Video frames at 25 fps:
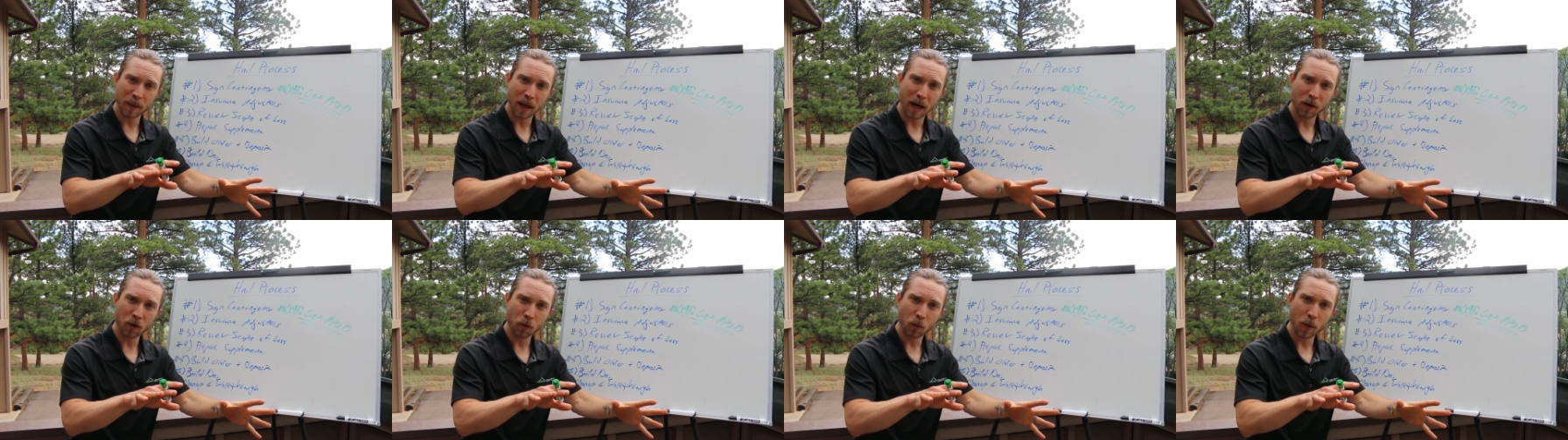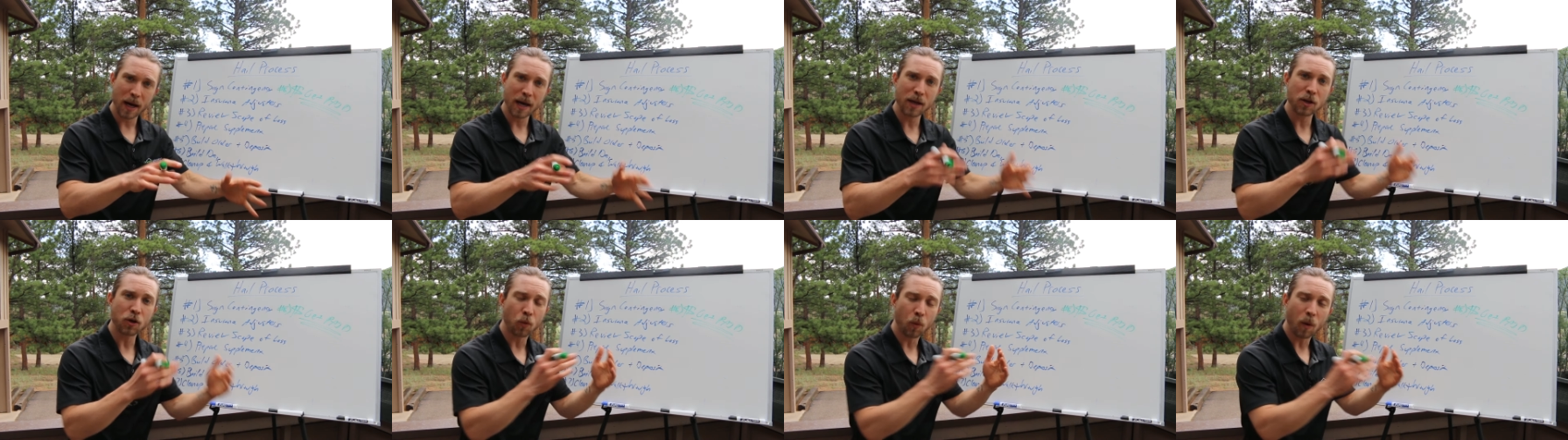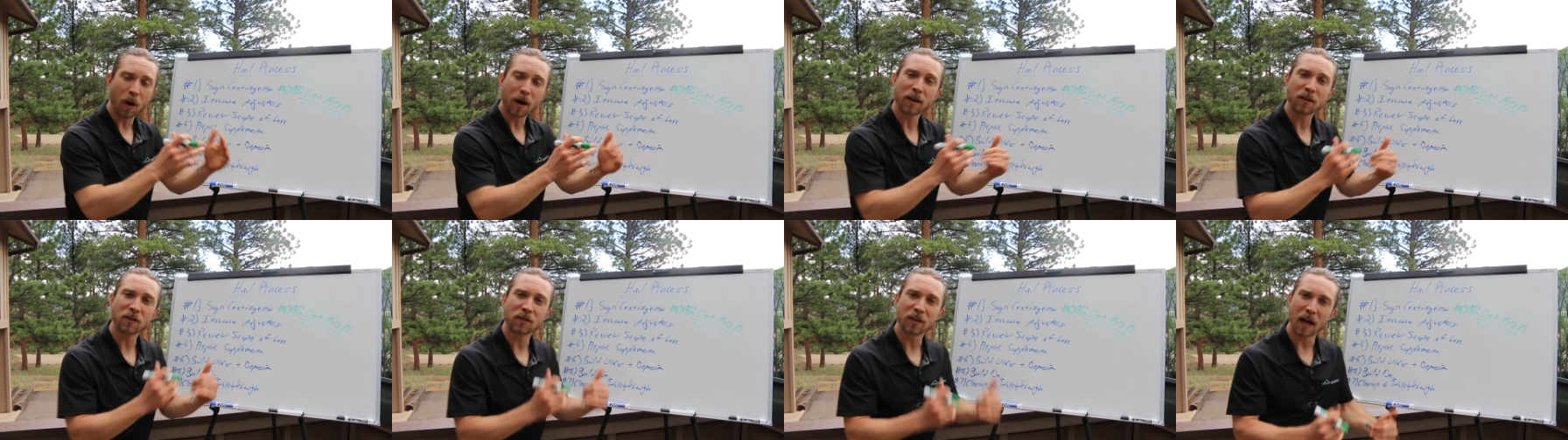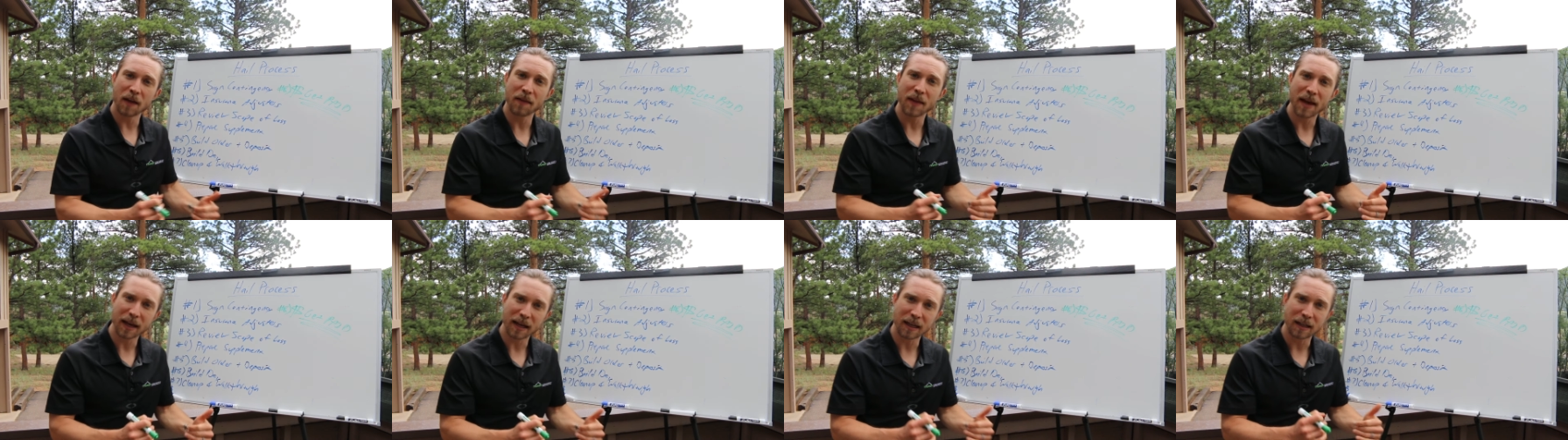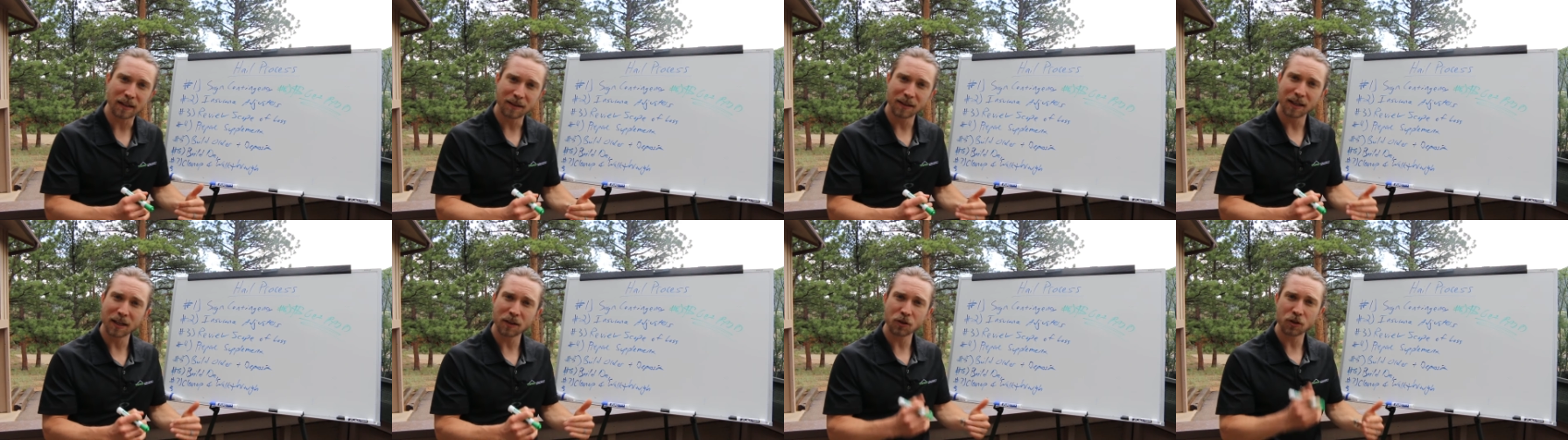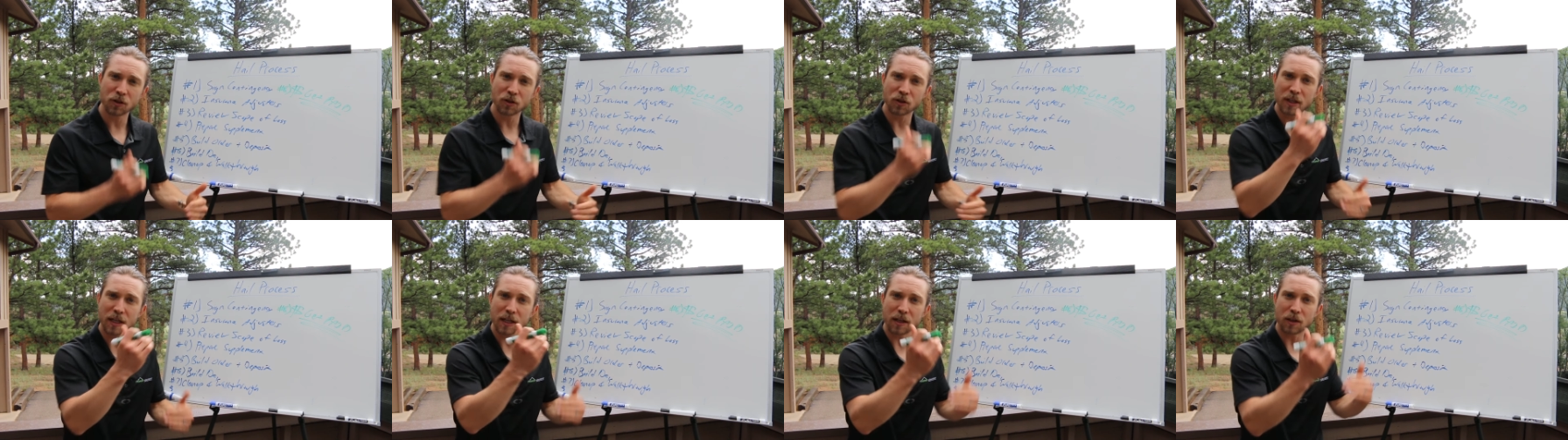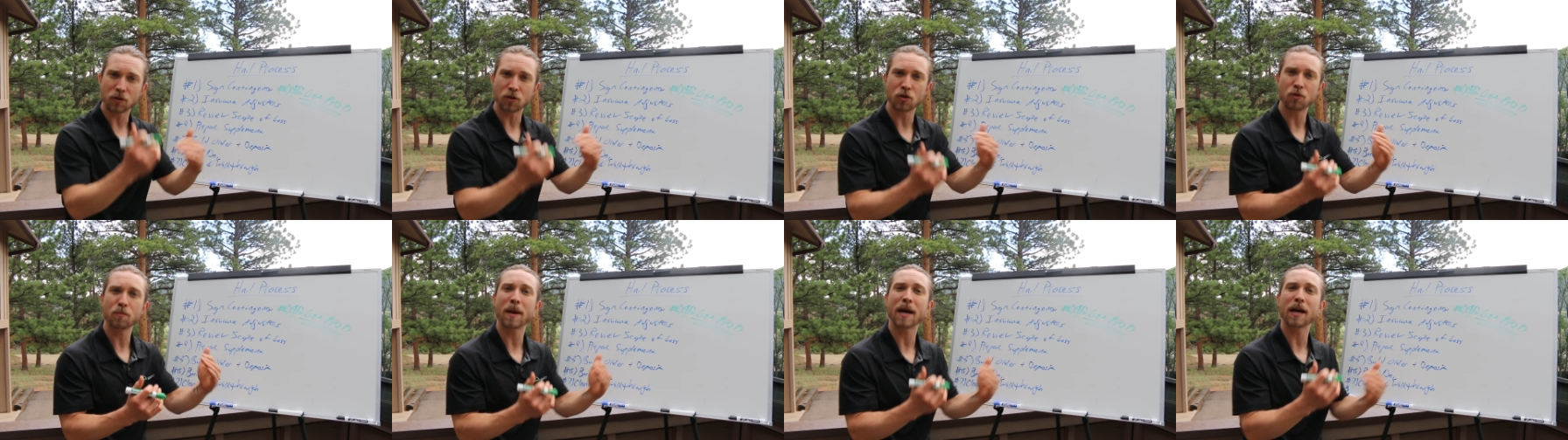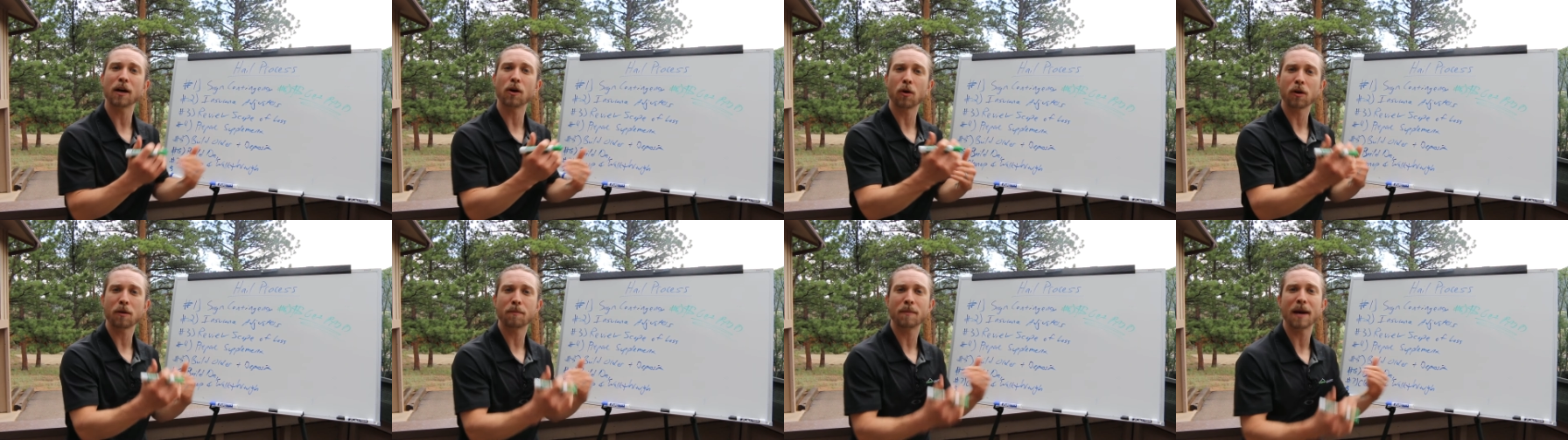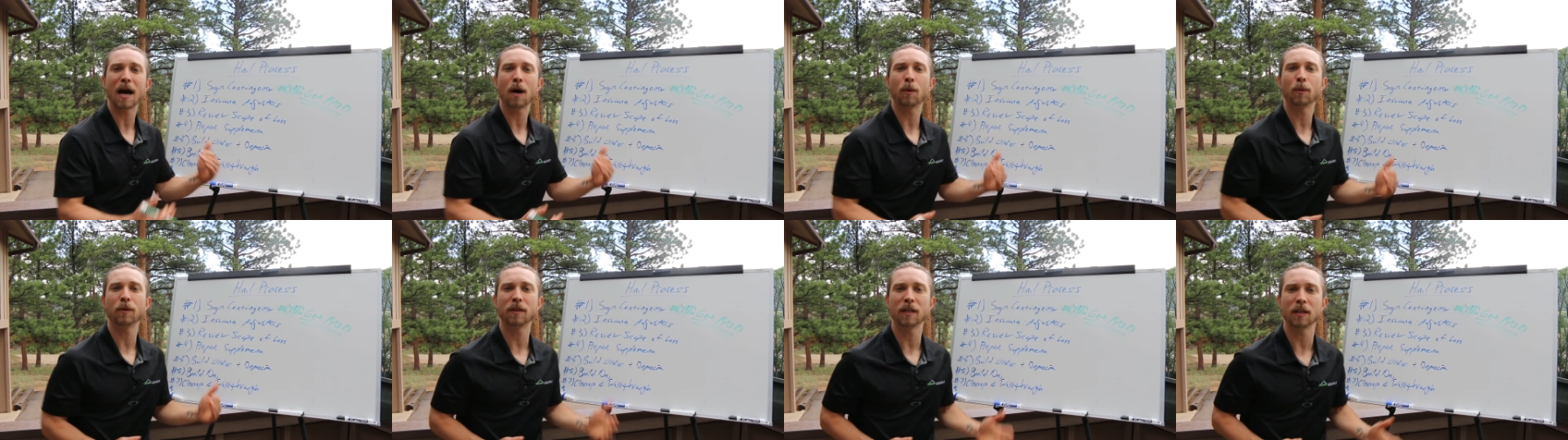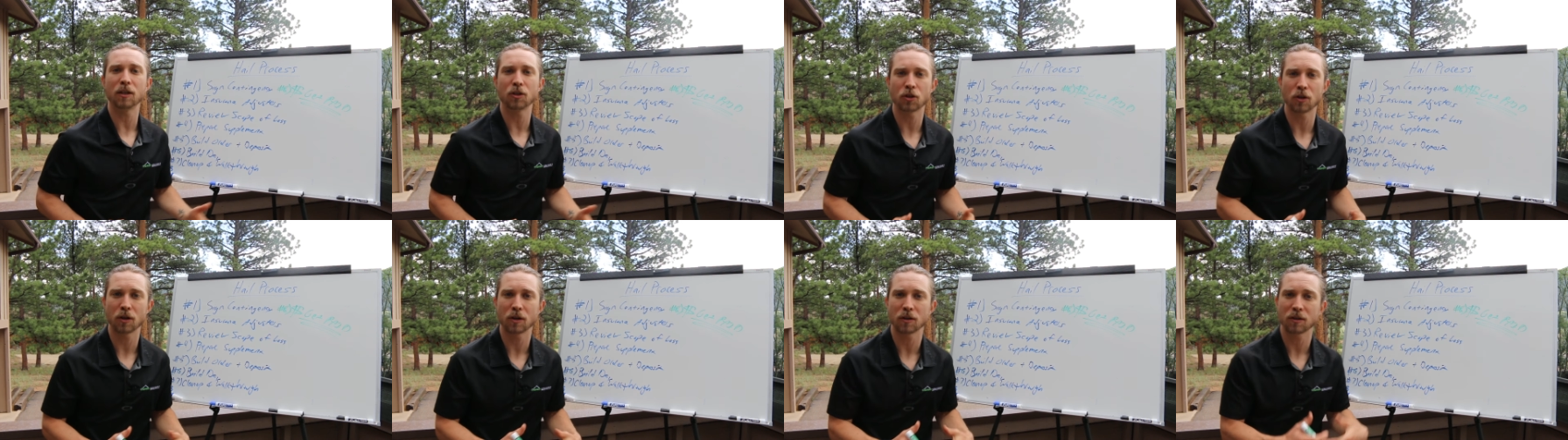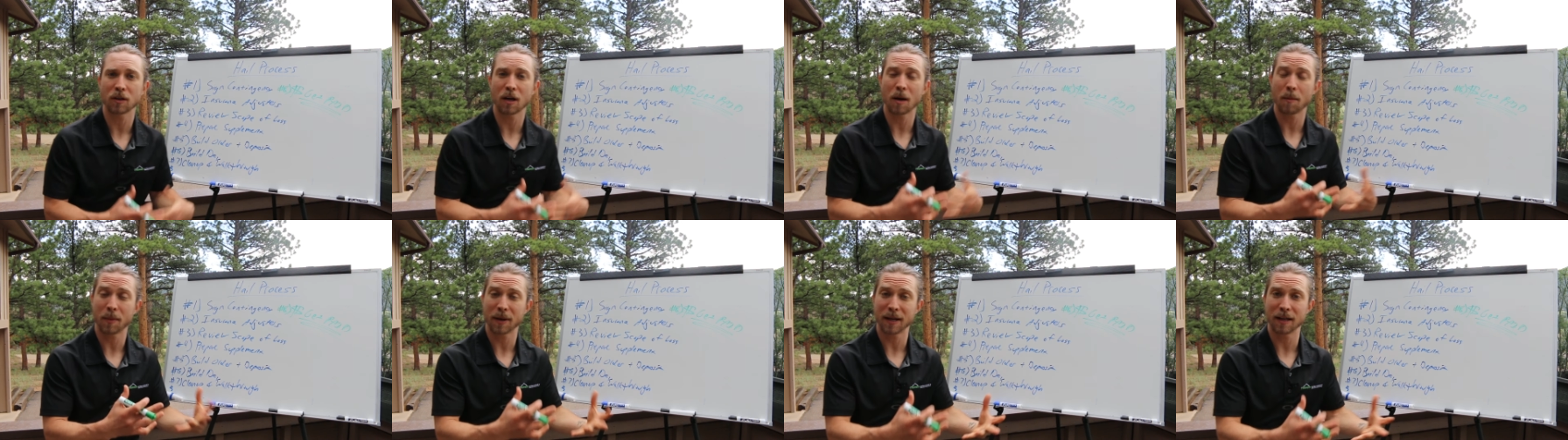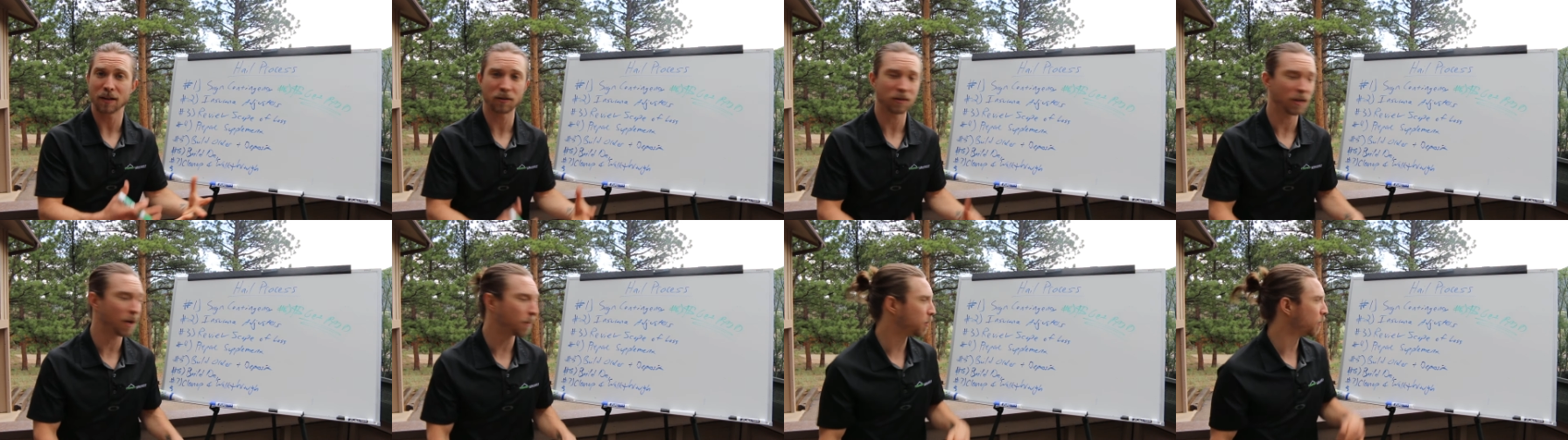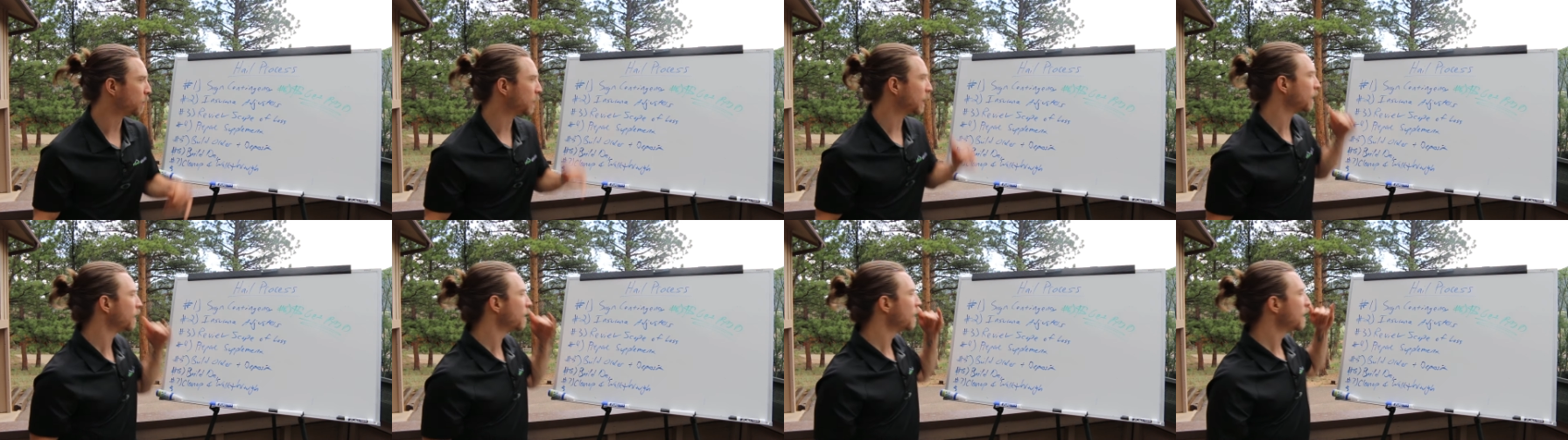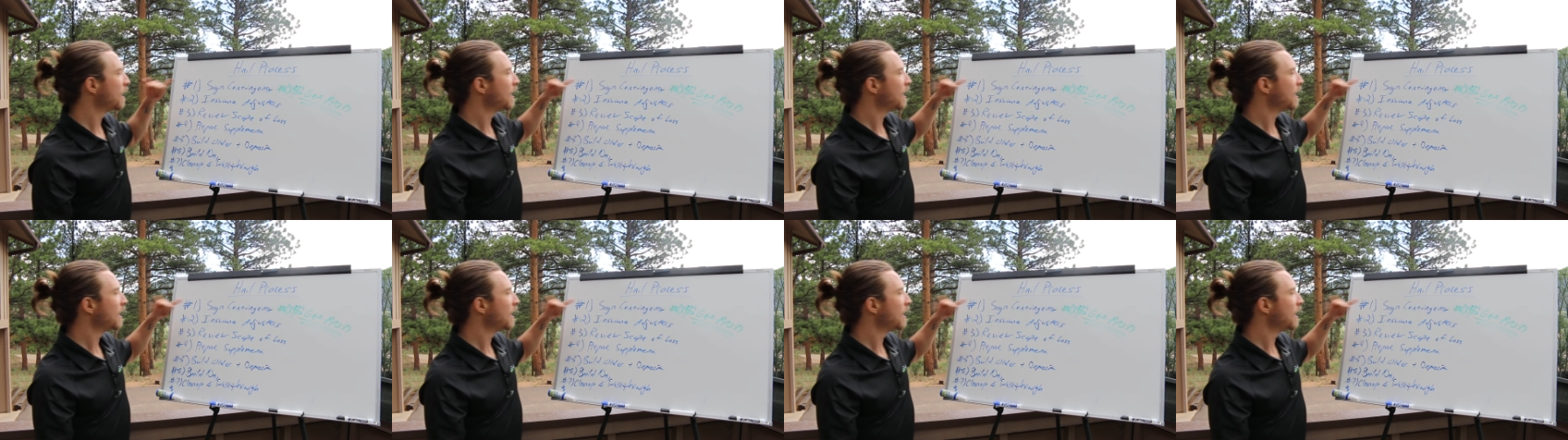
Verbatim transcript: by the way, you want to sign that contingency because you may go to bat with the insurance company and supplement.